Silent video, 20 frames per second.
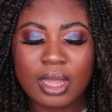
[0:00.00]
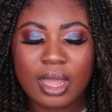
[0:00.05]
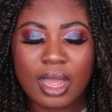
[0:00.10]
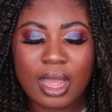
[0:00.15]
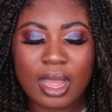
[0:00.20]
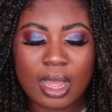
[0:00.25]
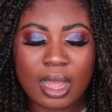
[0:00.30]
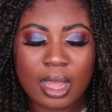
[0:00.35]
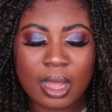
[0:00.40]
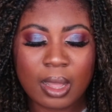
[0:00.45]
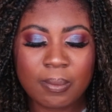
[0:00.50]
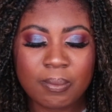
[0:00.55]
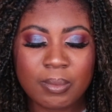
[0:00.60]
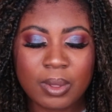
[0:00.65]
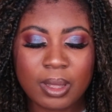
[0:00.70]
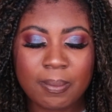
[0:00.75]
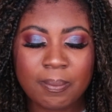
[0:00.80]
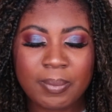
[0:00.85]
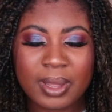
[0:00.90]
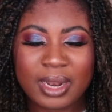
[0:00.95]

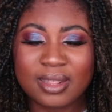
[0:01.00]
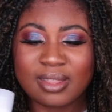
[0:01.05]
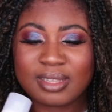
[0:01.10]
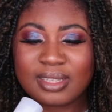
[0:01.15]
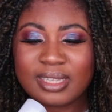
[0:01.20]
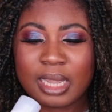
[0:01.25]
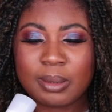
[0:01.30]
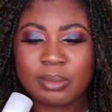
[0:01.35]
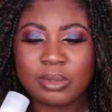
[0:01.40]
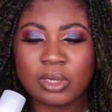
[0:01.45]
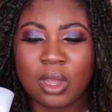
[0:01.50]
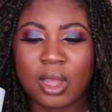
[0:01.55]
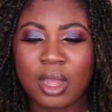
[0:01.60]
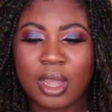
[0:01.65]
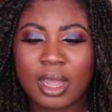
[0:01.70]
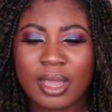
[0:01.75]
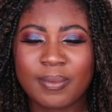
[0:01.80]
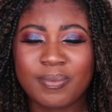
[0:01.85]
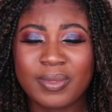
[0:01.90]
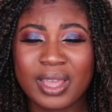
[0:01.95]
but at the same
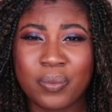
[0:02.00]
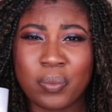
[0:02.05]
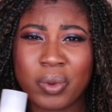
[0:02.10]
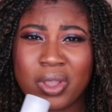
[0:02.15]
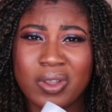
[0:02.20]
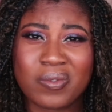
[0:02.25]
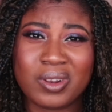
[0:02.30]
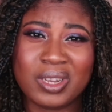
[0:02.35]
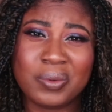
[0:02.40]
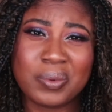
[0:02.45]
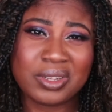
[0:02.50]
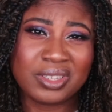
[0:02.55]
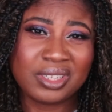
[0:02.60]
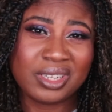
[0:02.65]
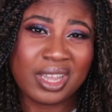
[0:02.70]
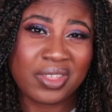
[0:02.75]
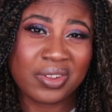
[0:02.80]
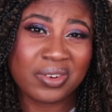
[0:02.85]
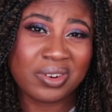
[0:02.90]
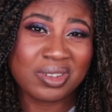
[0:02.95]
time, they work really well
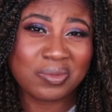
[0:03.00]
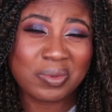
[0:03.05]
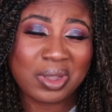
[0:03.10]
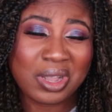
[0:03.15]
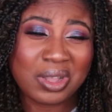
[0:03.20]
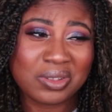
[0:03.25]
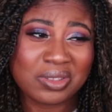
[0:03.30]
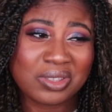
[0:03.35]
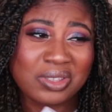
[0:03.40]
together as well.